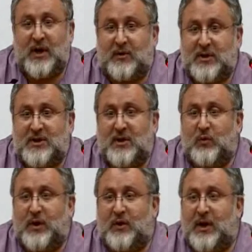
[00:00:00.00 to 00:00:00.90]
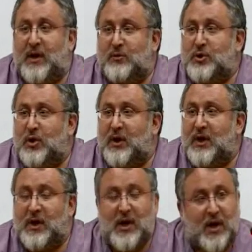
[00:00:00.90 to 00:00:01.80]
out is that we are now
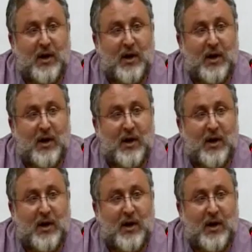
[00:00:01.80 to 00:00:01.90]
talking